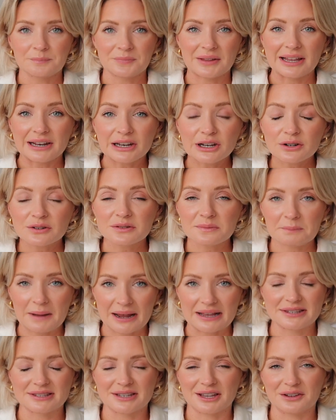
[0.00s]
It looks
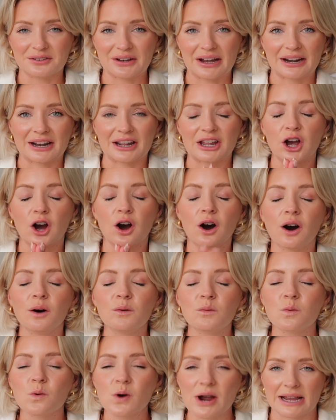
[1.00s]
massive and I
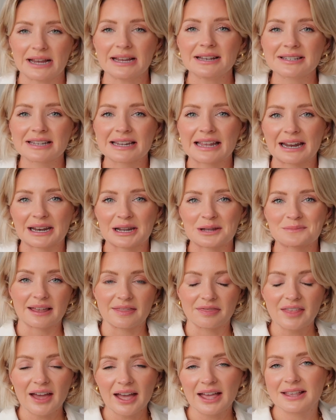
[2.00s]
can't wait to get it.
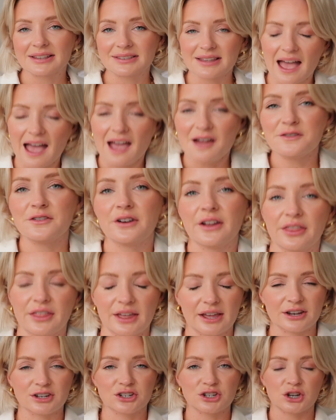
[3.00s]
And that is
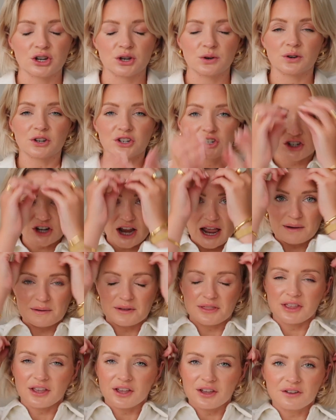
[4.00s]
everything to share
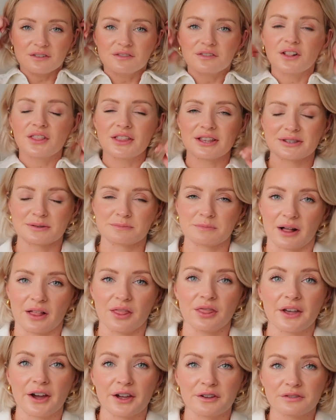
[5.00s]
with you for this
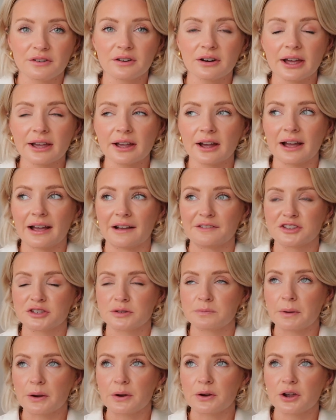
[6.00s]
month. I feel like I have
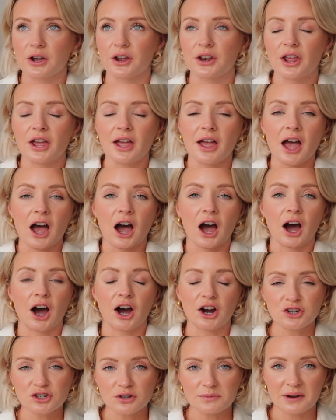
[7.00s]
spoken at
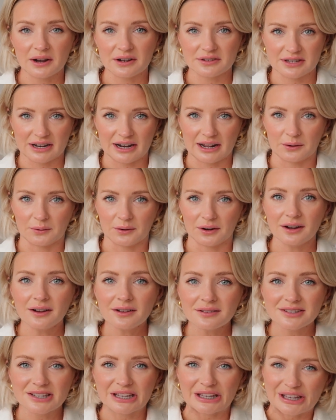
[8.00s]
100 miles an
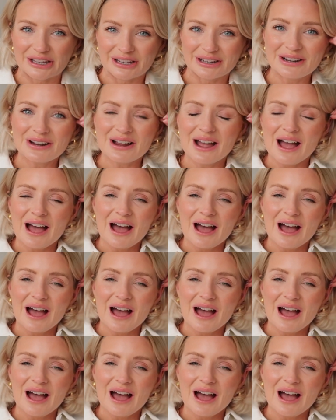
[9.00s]
hour to you.